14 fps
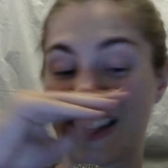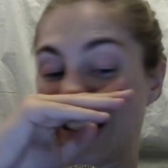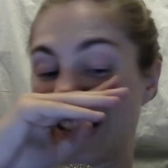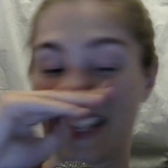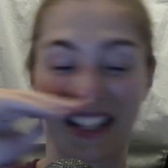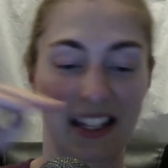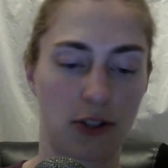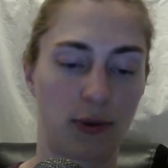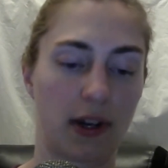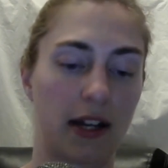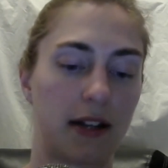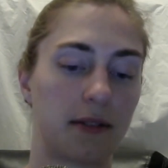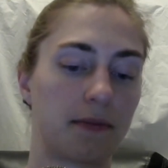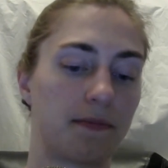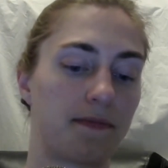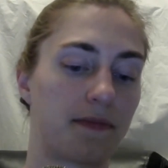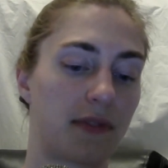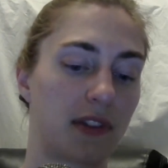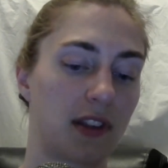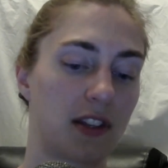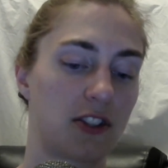This way,
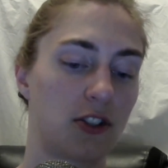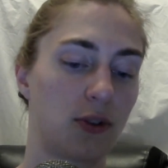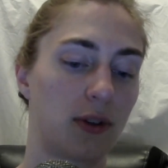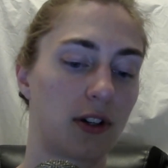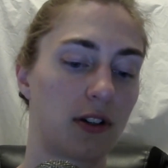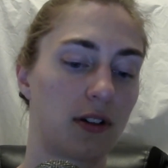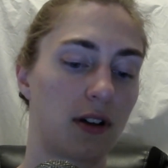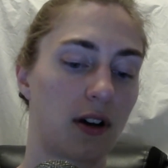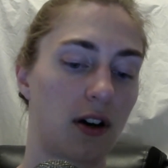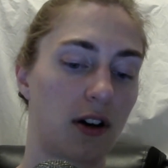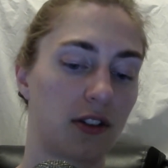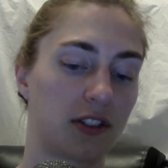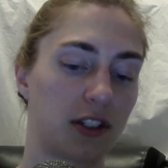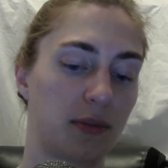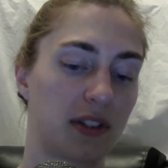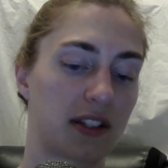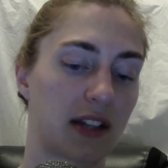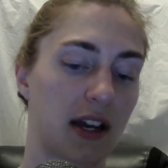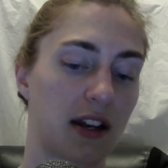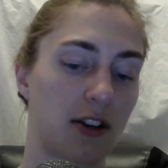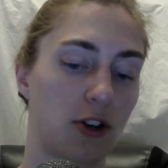the steward halted
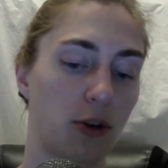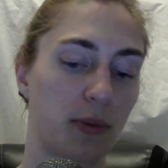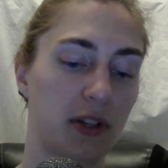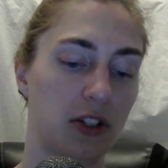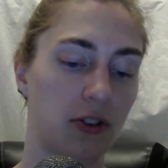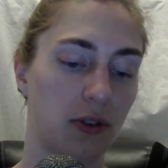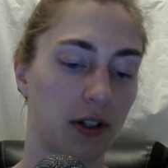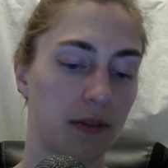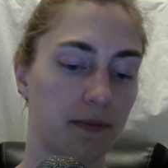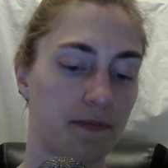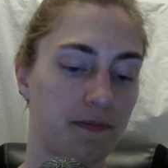beside an open door.